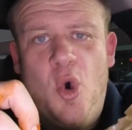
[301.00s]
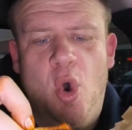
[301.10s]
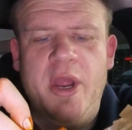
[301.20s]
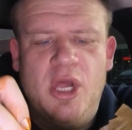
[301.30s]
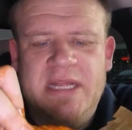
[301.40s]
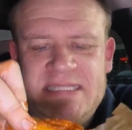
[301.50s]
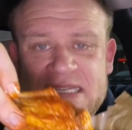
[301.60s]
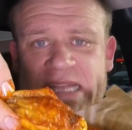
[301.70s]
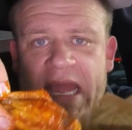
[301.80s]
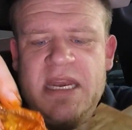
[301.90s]
oil and
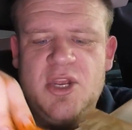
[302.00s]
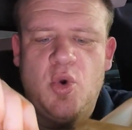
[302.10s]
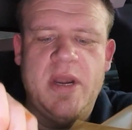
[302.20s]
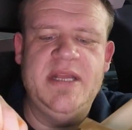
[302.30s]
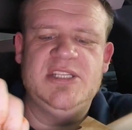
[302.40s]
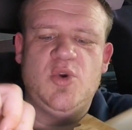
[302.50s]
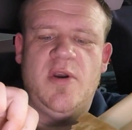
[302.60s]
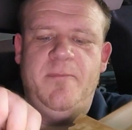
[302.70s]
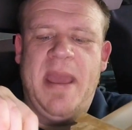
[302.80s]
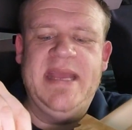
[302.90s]
sandy, gritty, sort
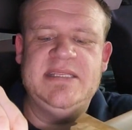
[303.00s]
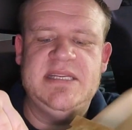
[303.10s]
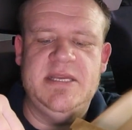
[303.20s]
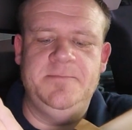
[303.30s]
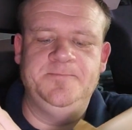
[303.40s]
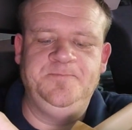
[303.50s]
of pasty